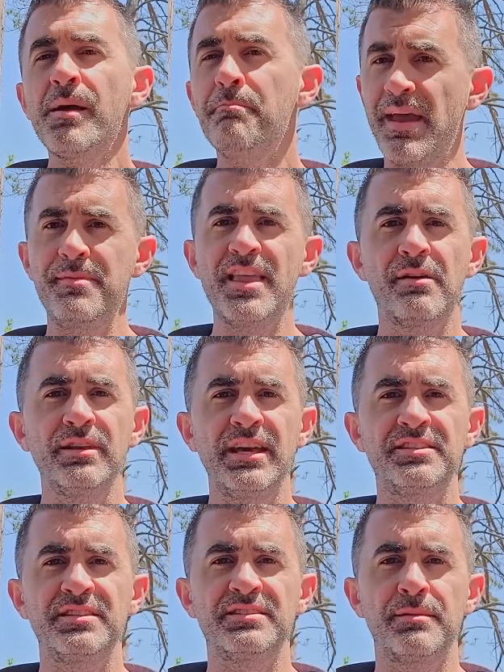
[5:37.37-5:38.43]
maybe that
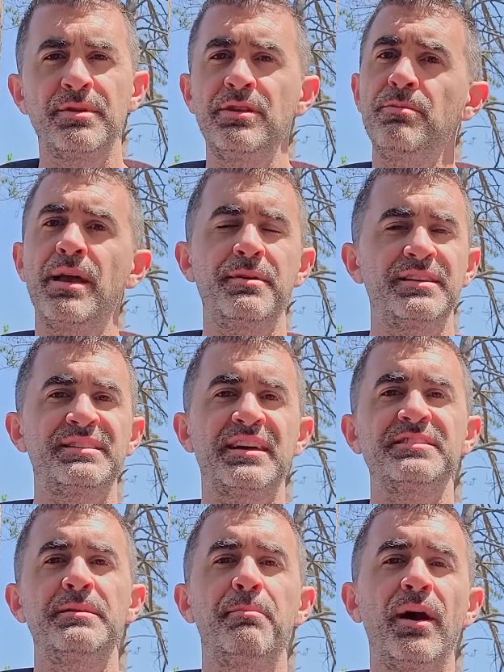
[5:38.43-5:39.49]
relates to some of you, maybe it
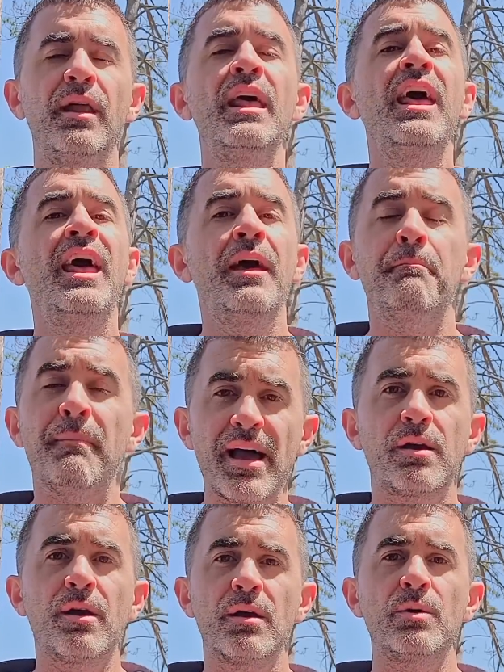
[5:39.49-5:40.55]
doesn't, but my
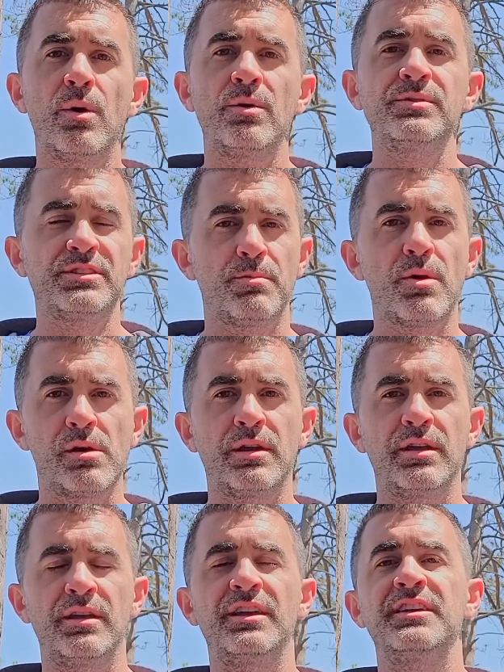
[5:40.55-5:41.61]
current goal in this
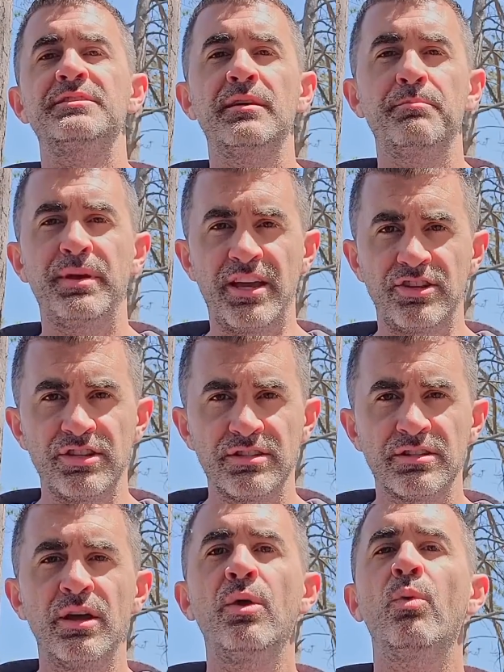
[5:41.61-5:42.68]
market is
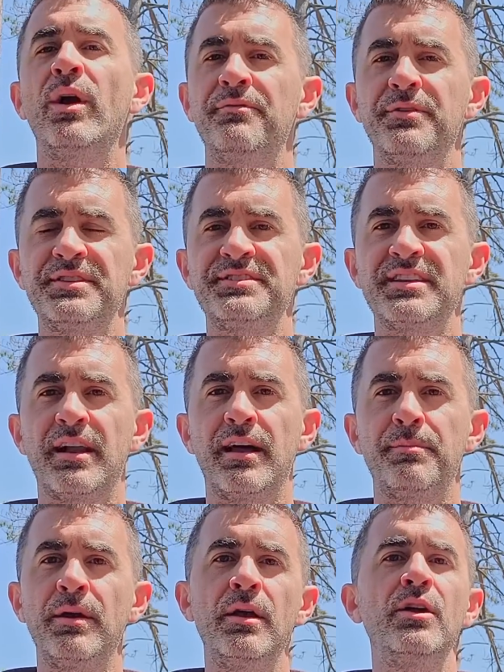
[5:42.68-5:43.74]
patience, wait for the
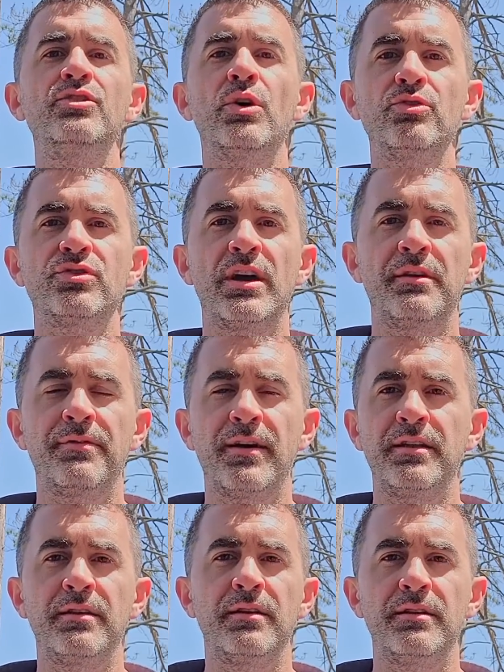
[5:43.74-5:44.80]
setup, don't try to
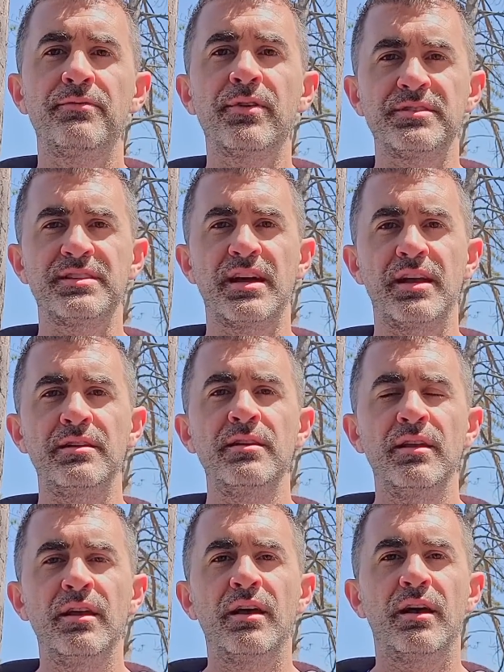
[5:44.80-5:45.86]
find the the front side,
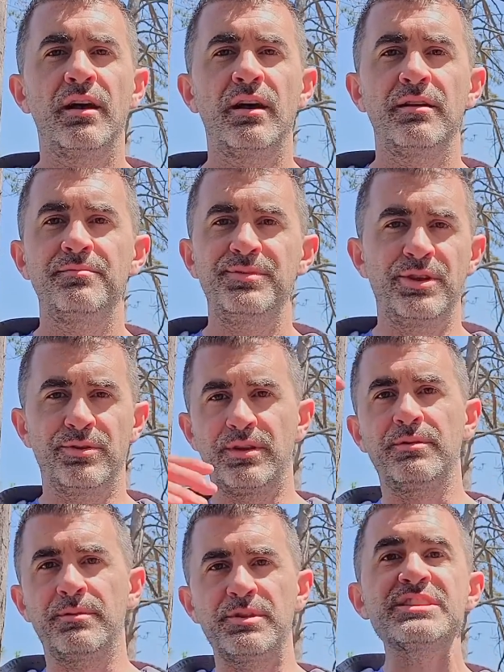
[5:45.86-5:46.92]
uh, you know, the
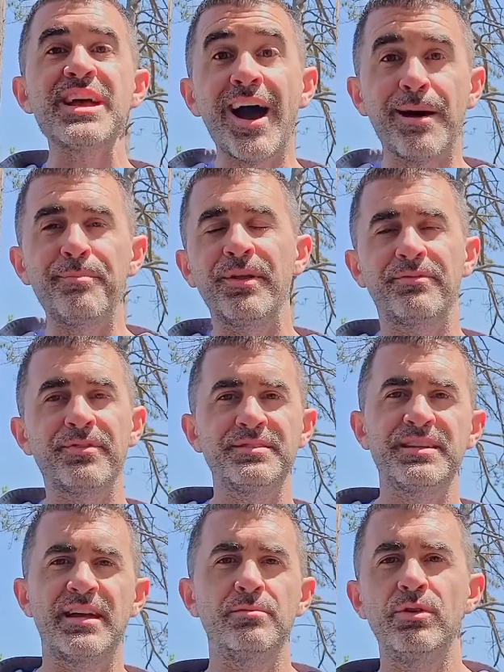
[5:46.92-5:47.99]
the top on the front
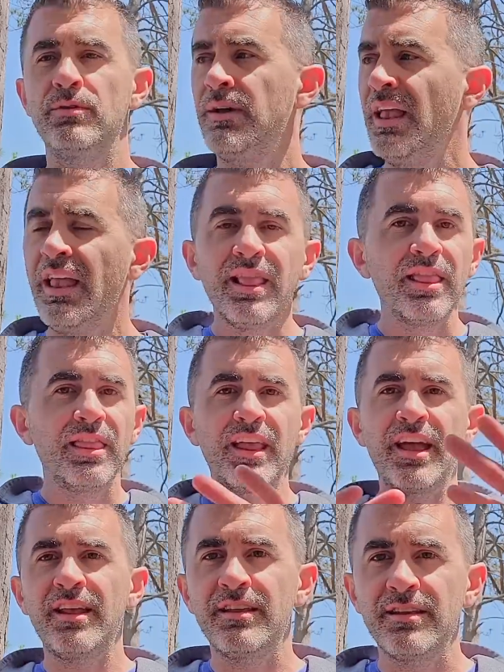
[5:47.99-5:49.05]
side of the move.
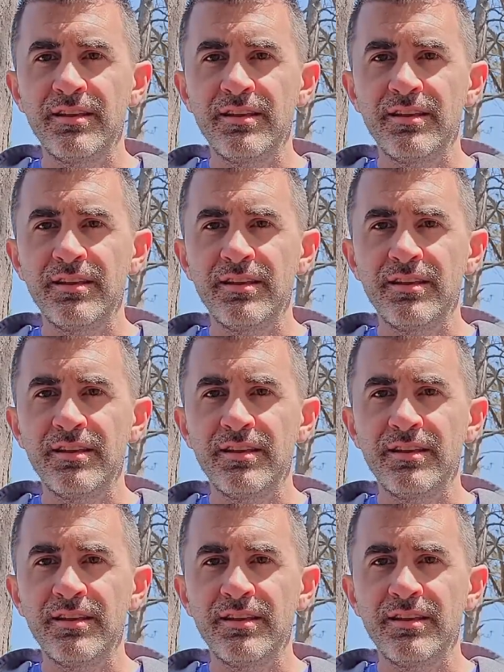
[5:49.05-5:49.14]
Let